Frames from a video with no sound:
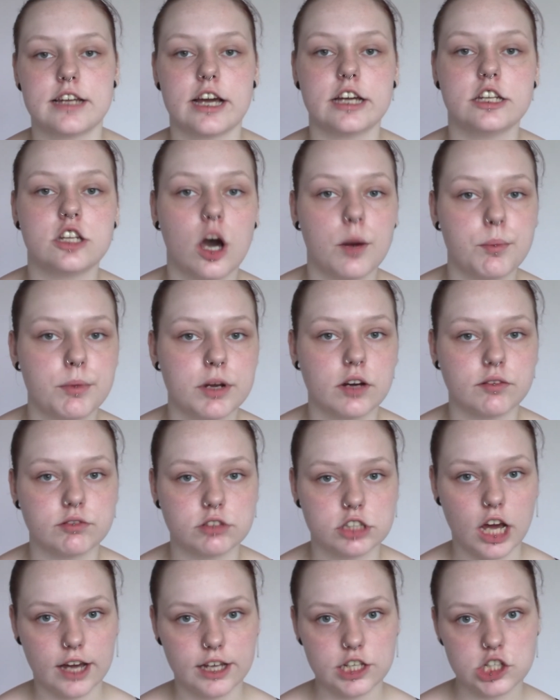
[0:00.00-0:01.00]
I top it off with
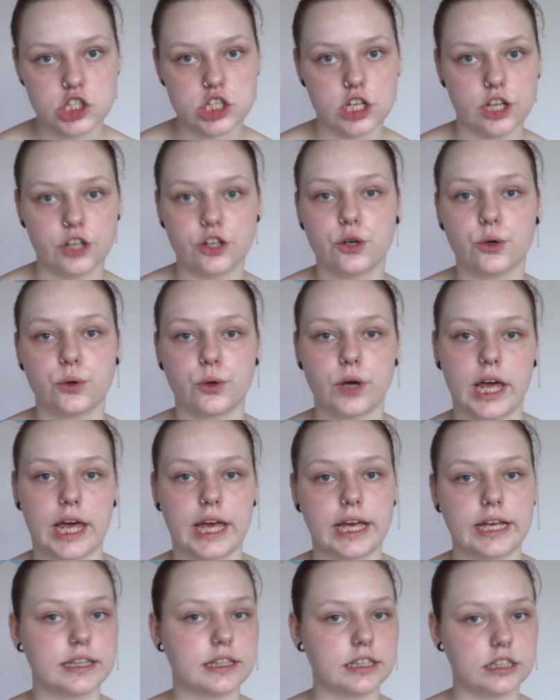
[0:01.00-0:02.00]
eyeshadow
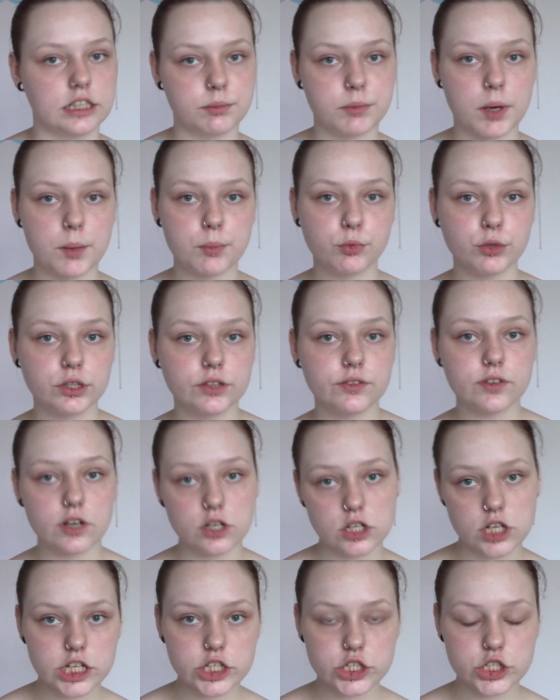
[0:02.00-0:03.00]
and clean them up with
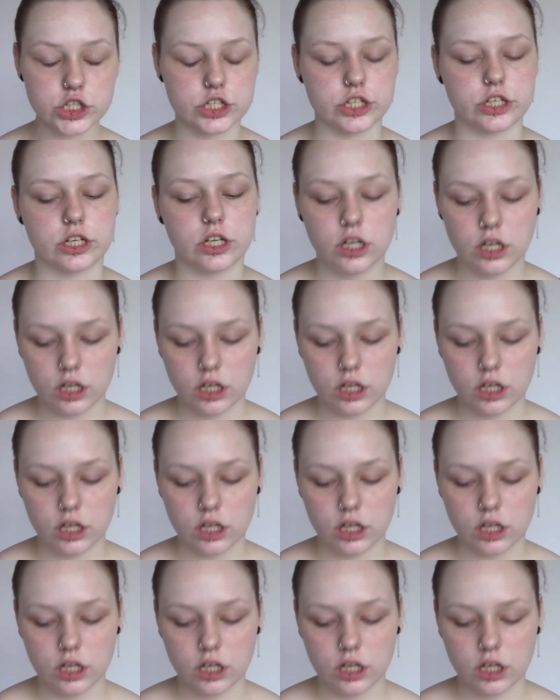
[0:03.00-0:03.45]
foundation.